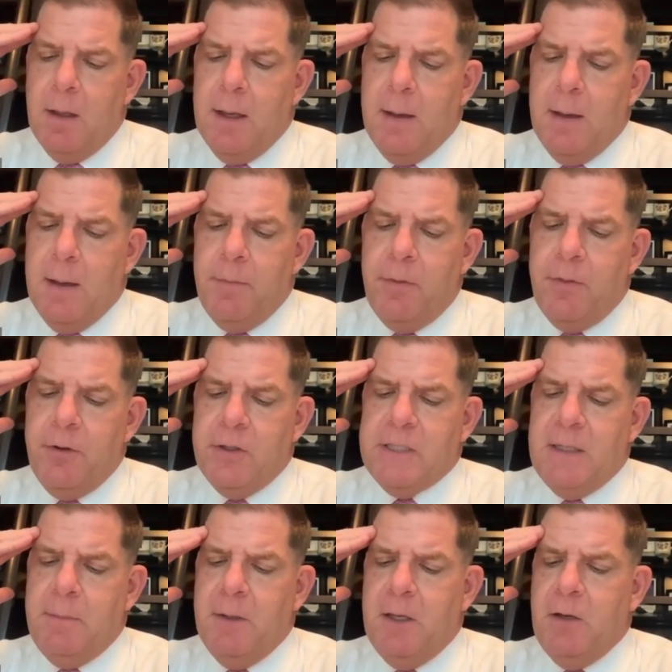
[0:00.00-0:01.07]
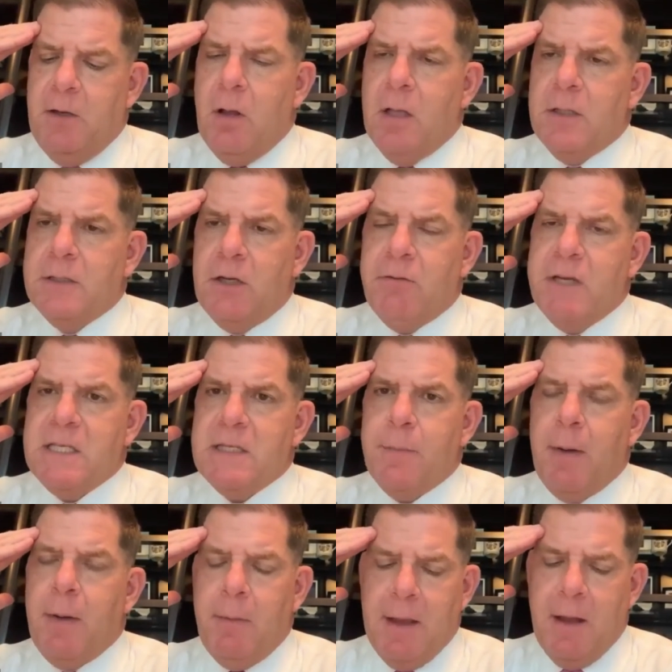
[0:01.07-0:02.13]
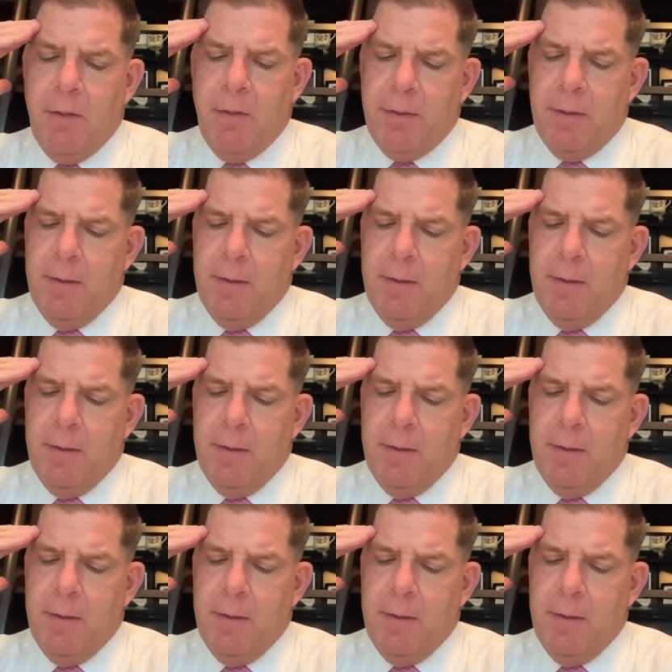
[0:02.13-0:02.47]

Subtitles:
$13 million increase to public health.